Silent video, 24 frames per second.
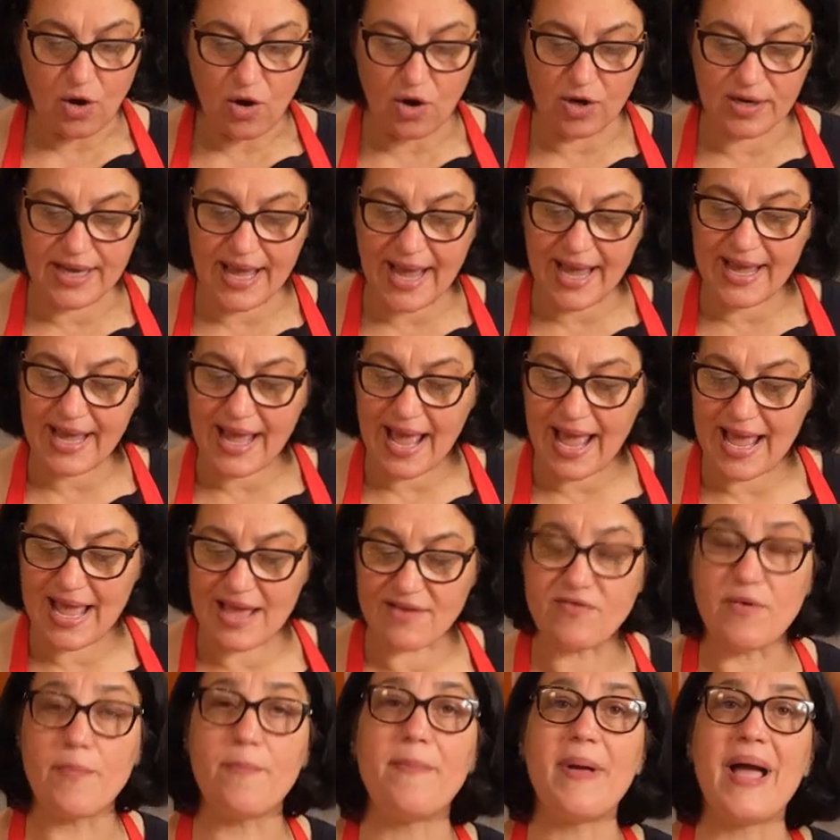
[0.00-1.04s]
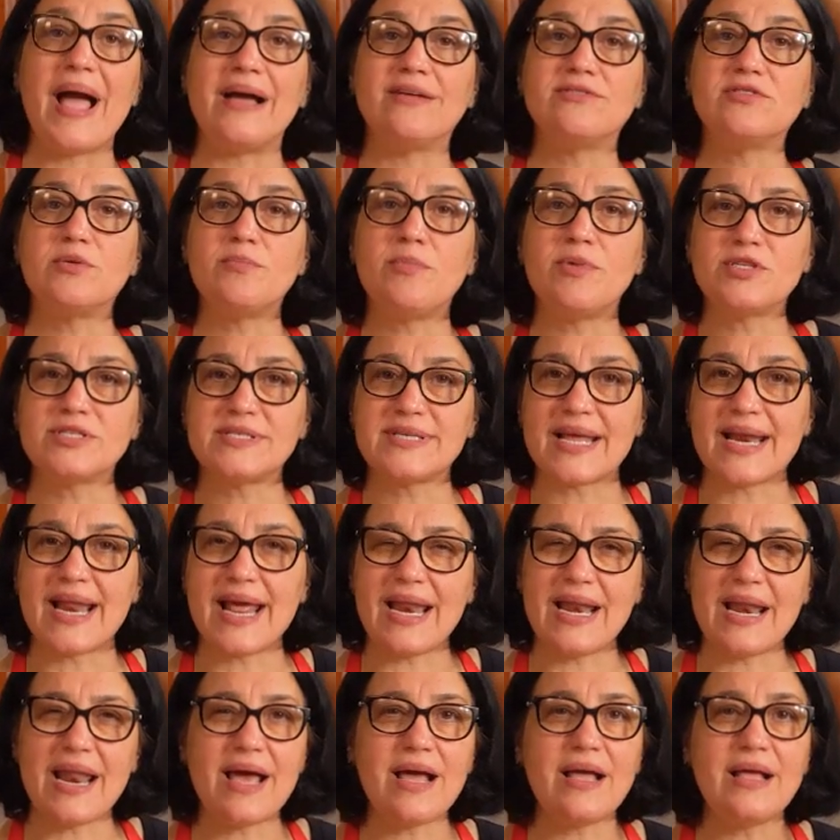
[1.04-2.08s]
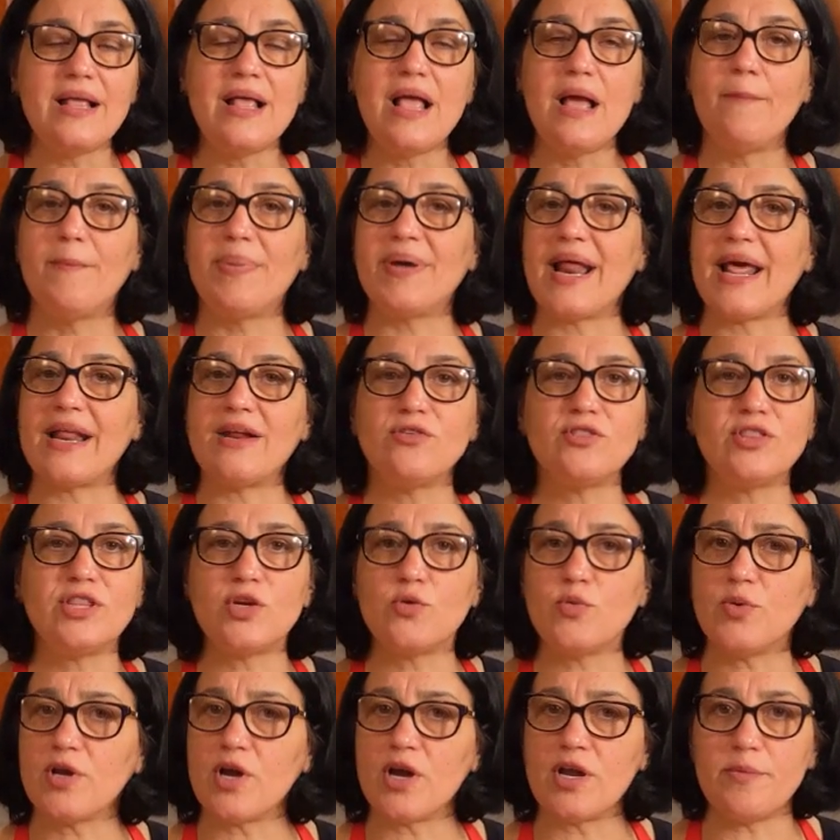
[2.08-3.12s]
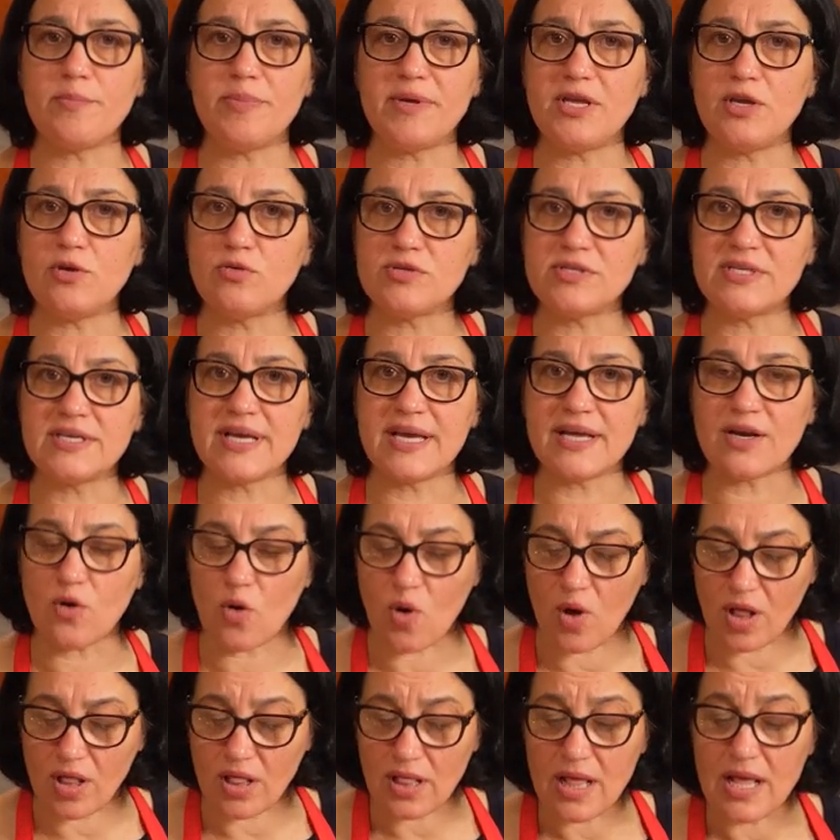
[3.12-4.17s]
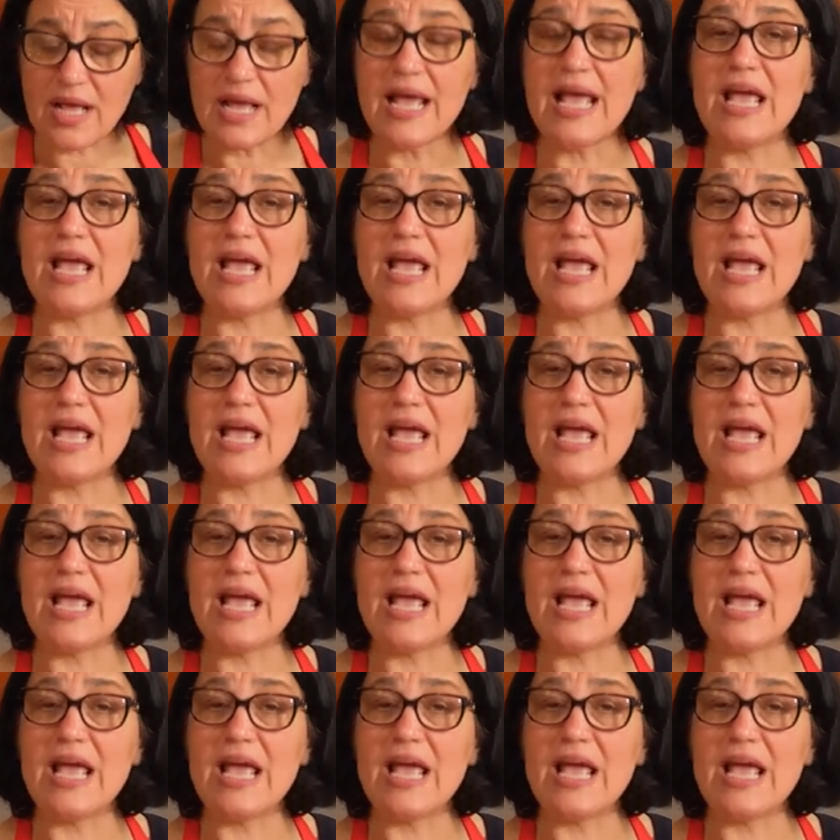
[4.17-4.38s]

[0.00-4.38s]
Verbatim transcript: Okay, I have 1 pound of mozzarella, but I don't think we're going to be using it all.